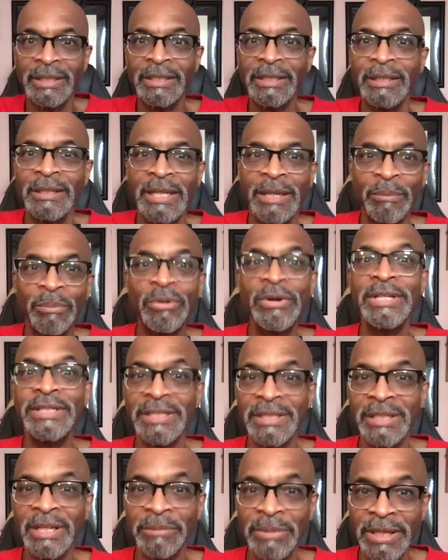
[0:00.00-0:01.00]

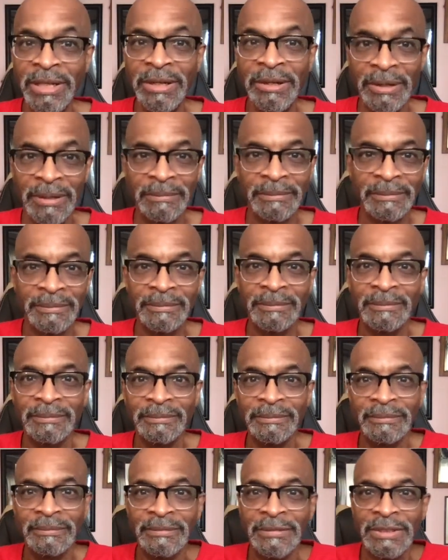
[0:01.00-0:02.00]
imprisoned up here.
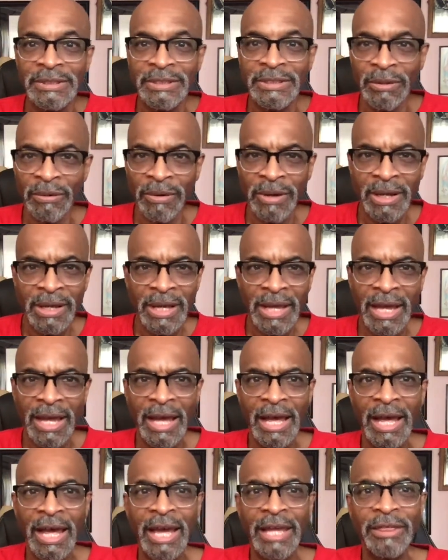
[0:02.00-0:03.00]
So
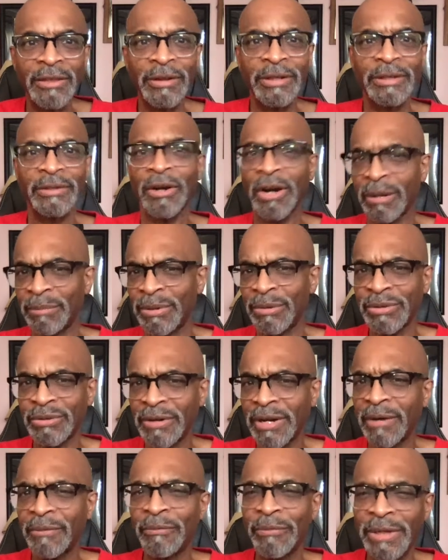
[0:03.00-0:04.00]
I thought Darby was
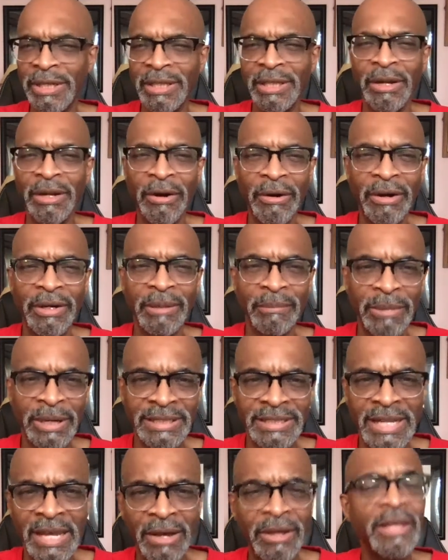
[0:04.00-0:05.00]
trying really hard to bust
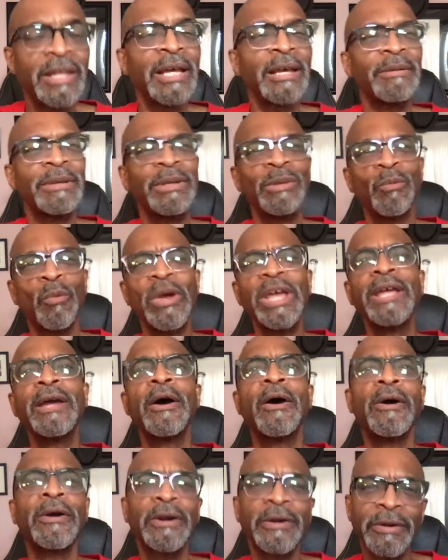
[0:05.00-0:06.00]
out. I mean, way
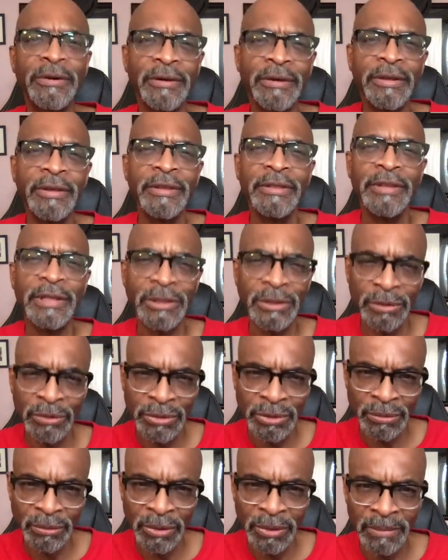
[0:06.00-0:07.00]
harder than
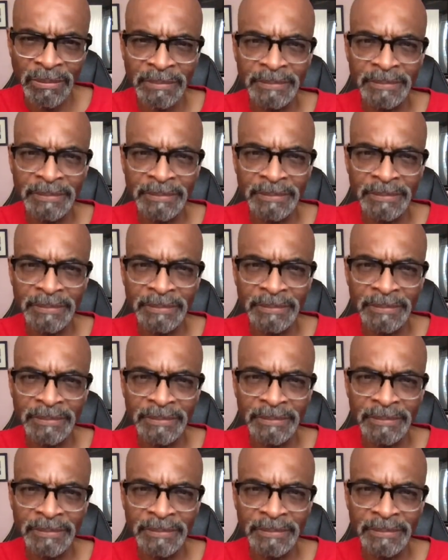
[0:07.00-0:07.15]
usual.